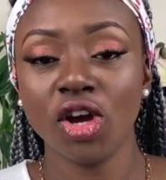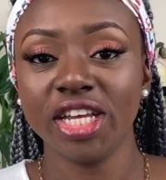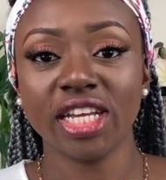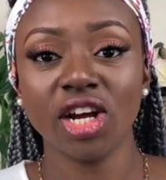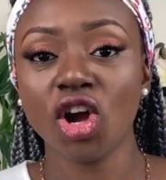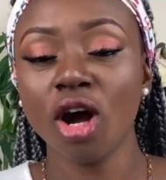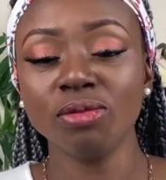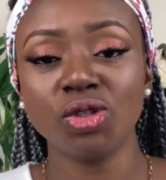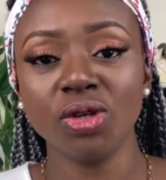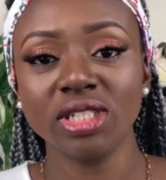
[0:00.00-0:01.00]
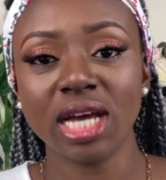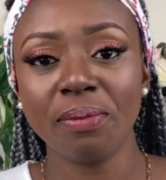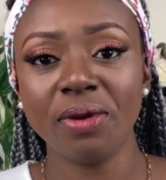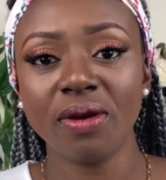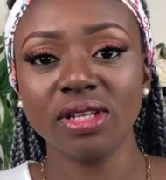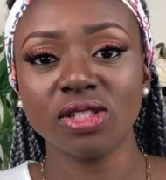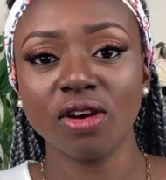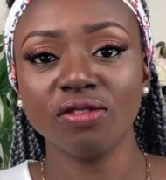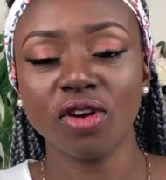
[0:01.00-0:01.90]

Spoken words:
It can come to you in the appearance of